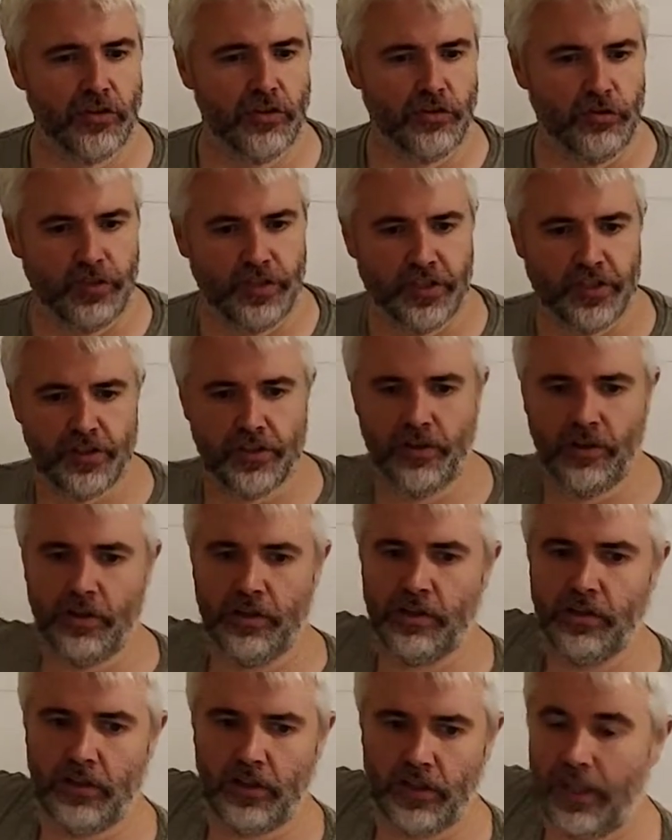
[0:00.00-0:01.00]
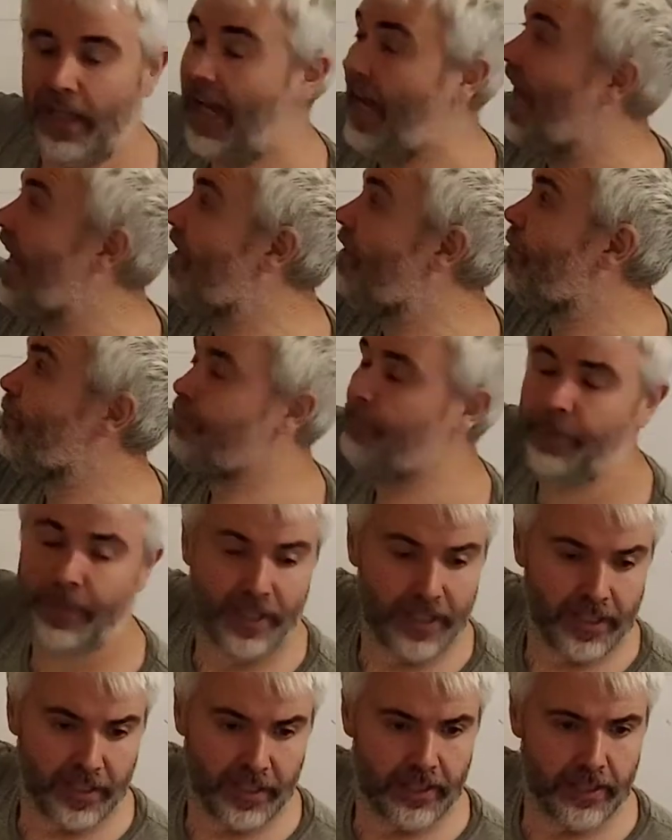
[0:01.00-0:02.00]
to the circle at
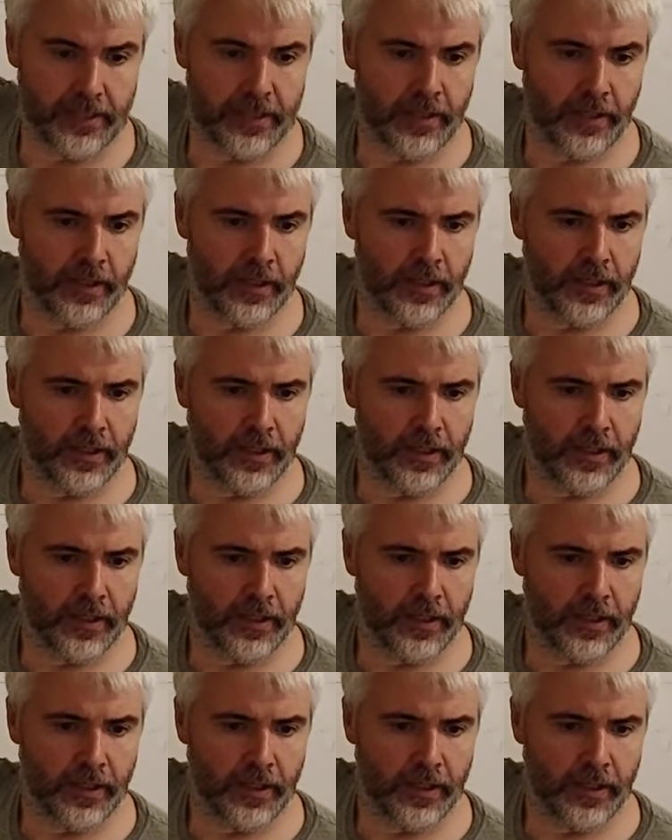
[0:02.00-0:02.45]
P